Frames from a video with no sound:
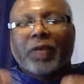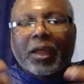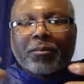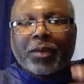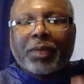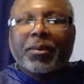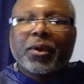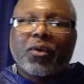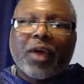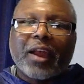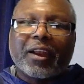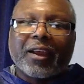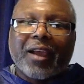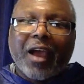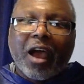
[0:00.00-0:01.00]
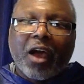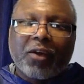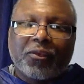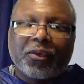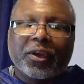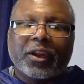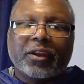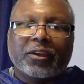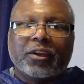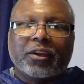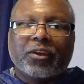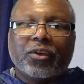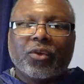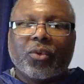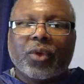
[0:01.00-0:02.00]
that people don't have the confidence to
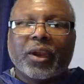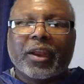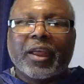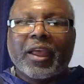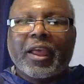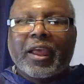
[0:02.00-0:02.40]
do it.